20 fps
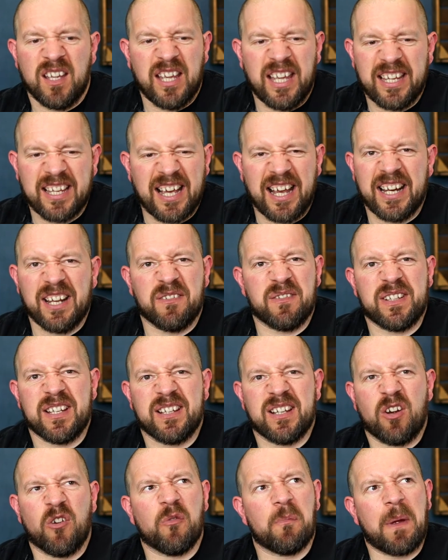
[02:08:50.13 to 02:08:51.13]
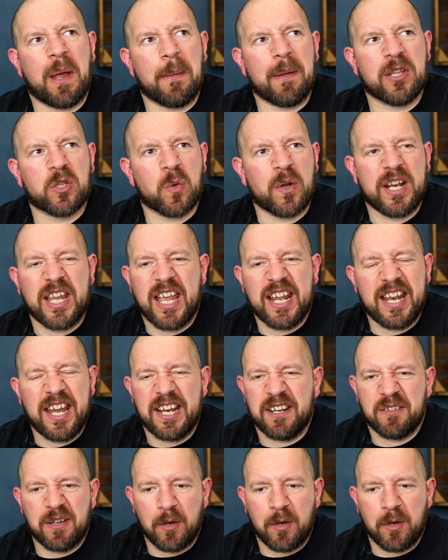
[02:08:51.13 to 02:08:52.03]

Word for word: It kind of, or maybe twenty eighteen,